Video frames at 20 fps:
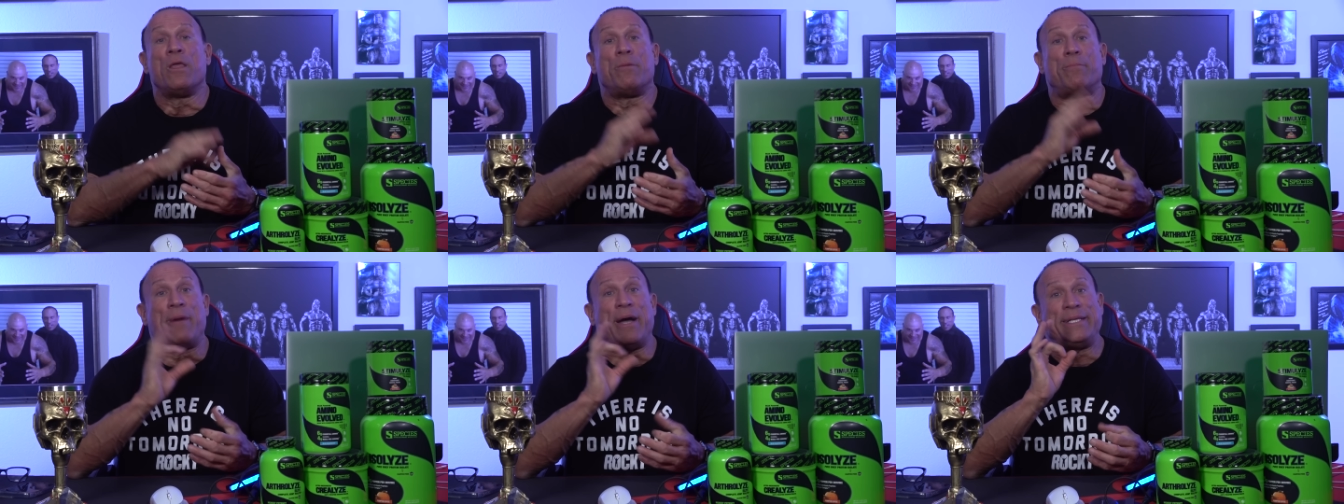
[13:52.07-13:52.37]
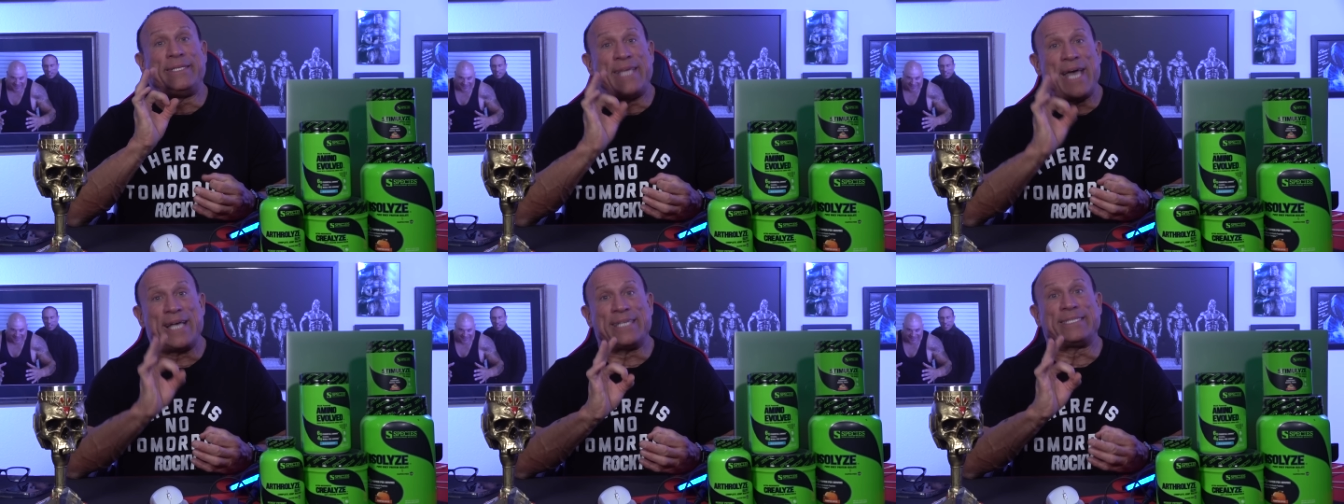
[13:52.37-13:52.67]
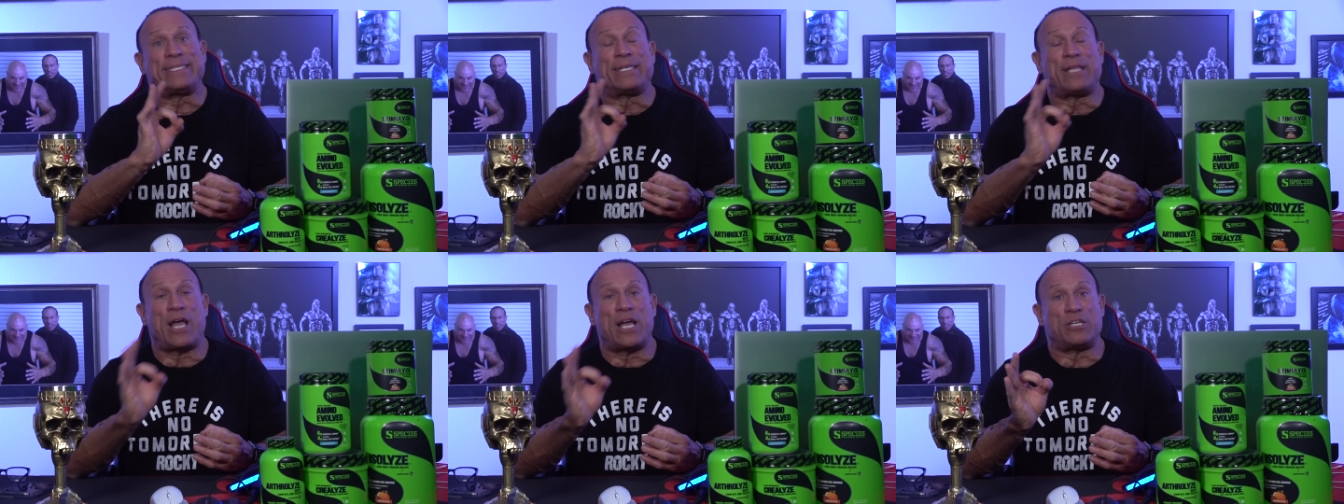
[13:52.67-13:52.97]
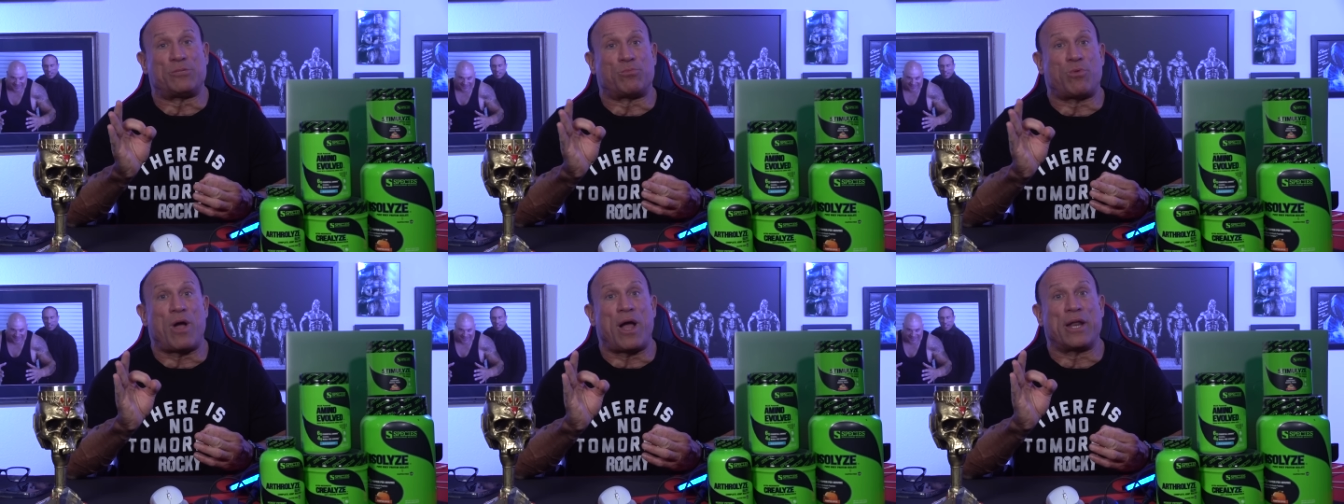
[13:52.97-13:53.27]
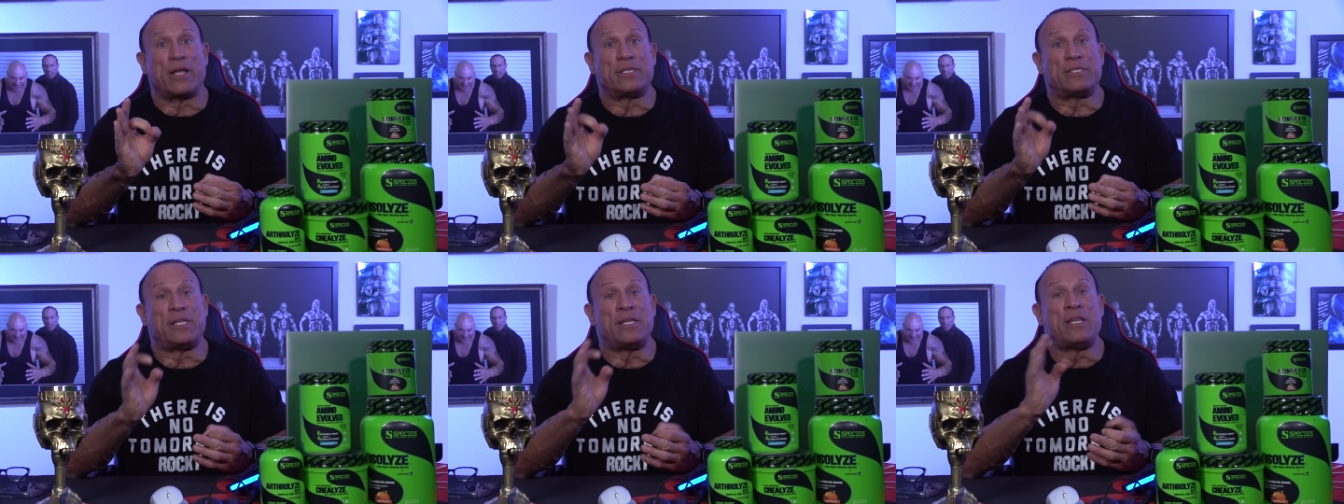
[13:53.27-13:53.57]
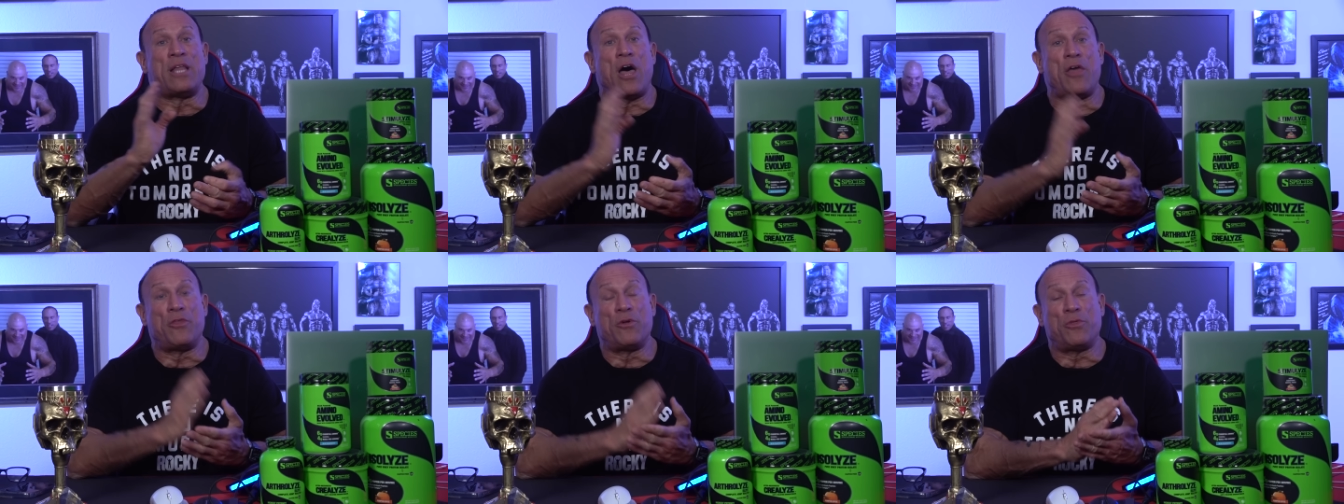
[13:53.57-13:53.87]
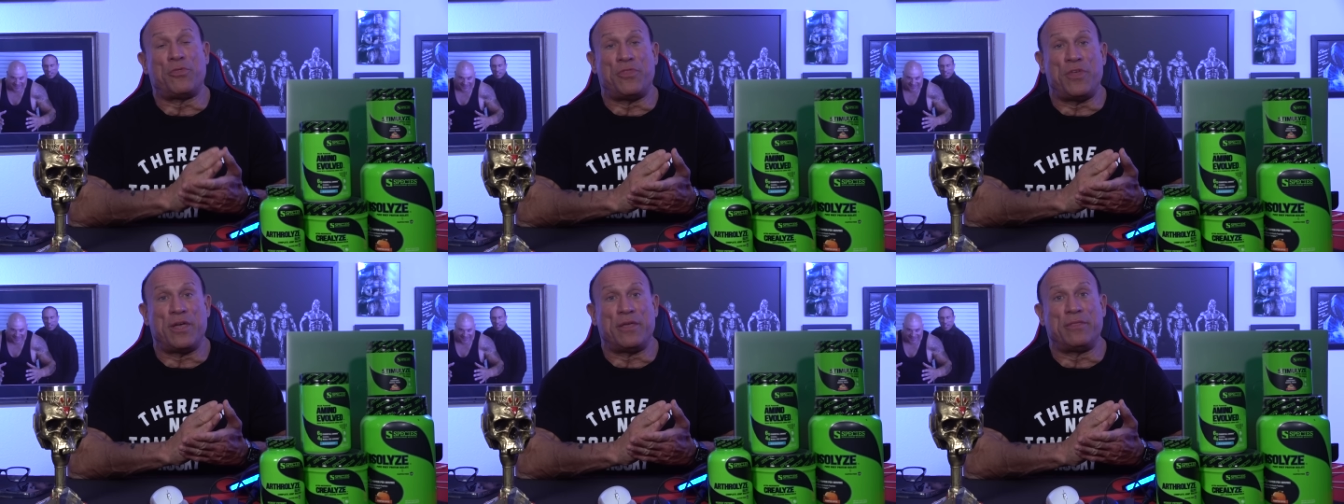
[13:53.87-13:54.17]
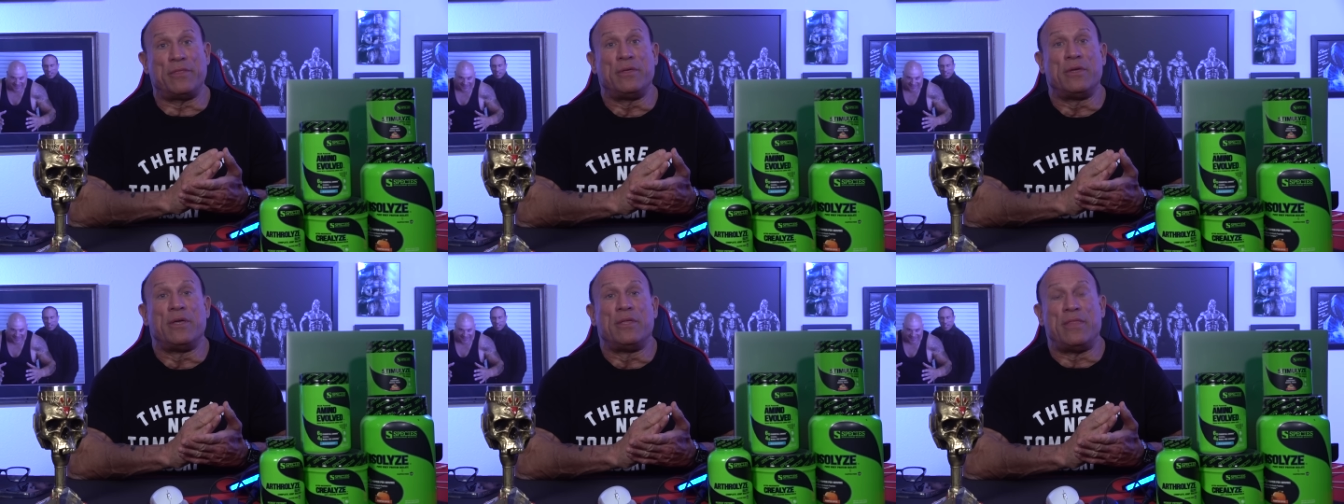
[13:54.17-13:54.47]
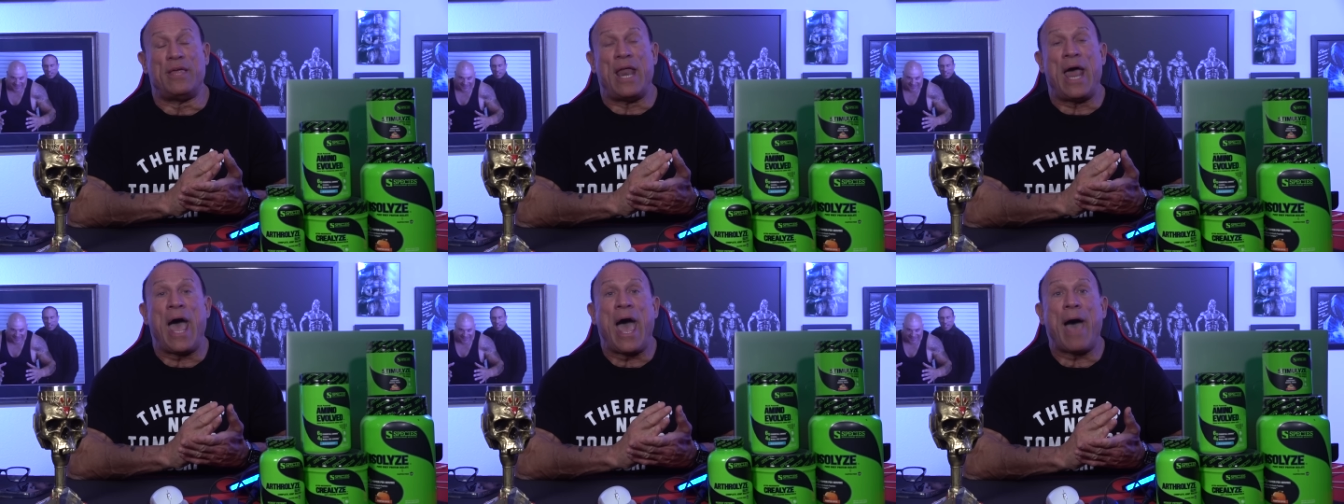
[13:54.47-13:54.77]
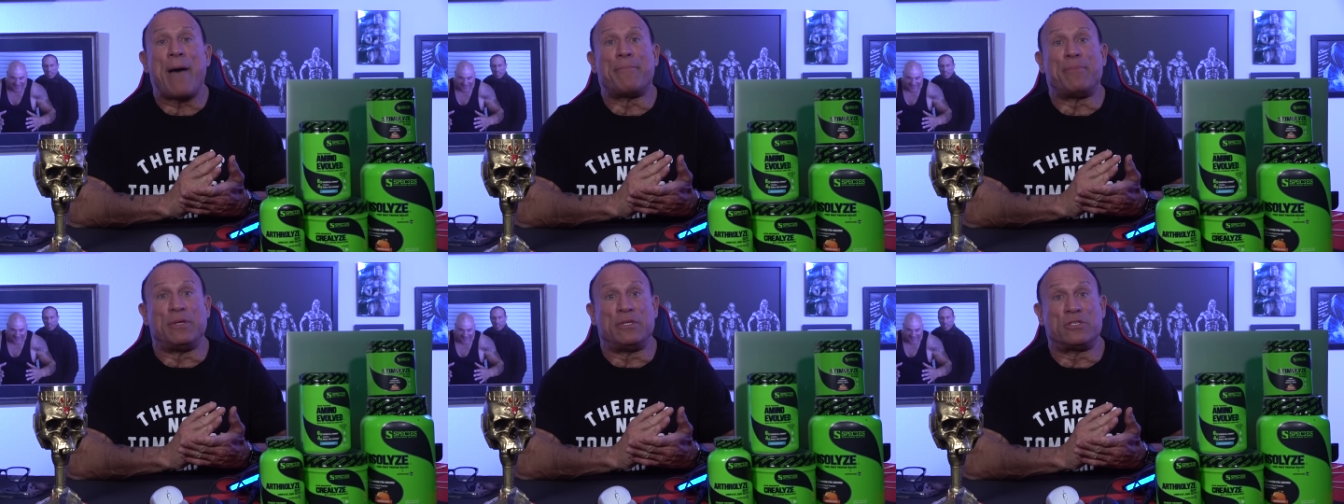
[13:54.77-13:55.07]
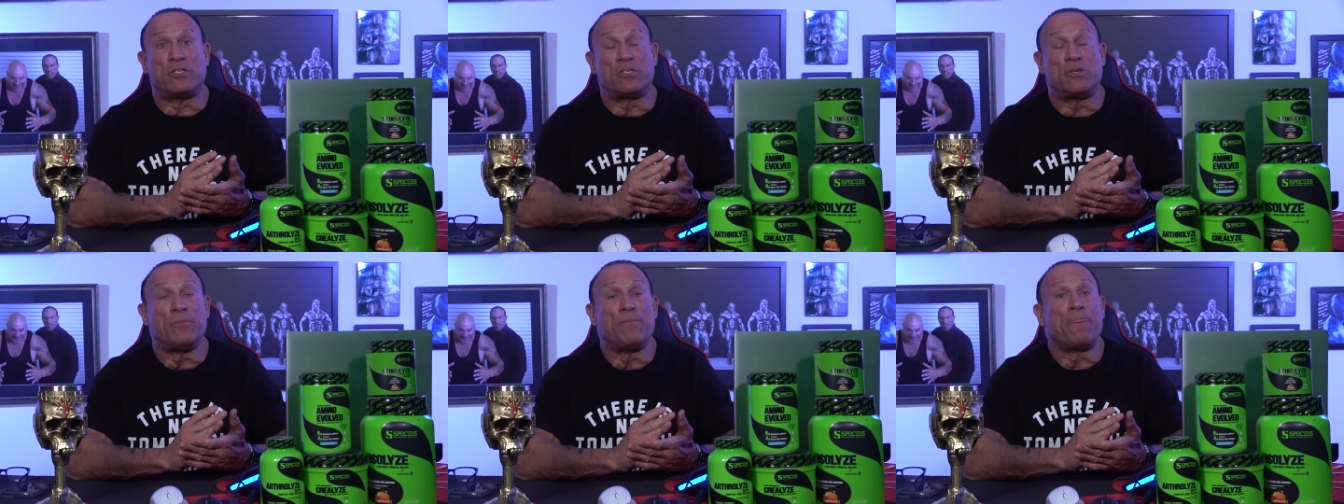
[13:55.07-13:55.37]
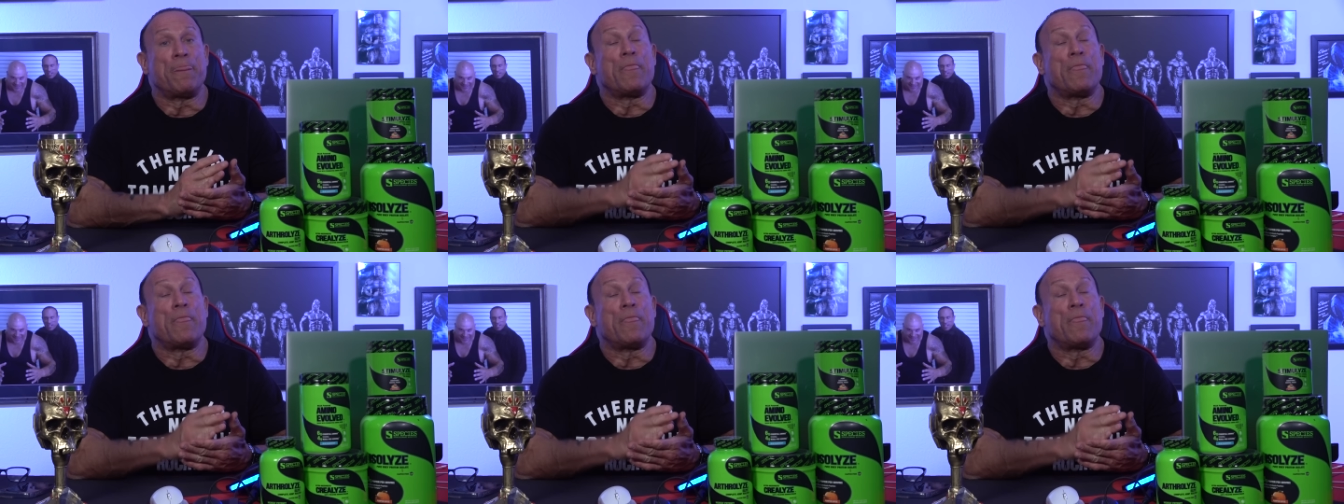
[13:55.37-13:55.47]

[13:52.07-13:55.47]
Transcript: my Testalize product because another thing that happens